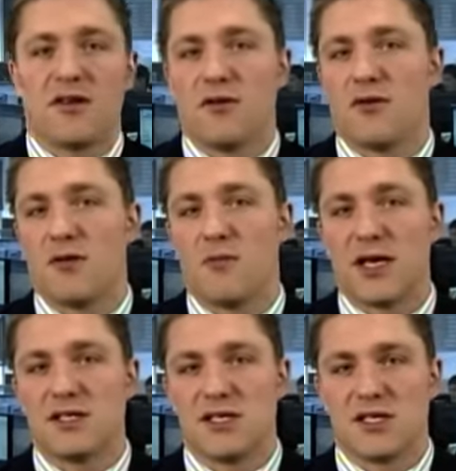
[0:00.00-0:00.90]
and you know
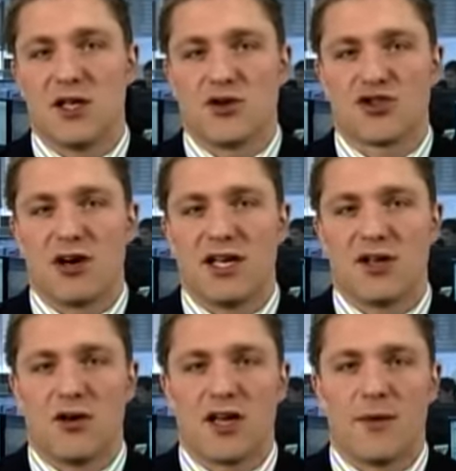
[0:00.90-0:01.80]
you, you basically see
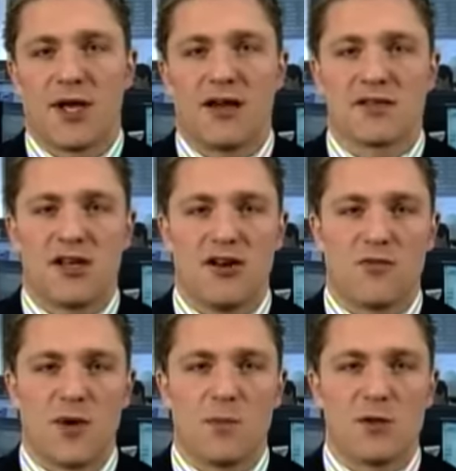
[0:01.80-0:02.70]
the Australian dollar coming out.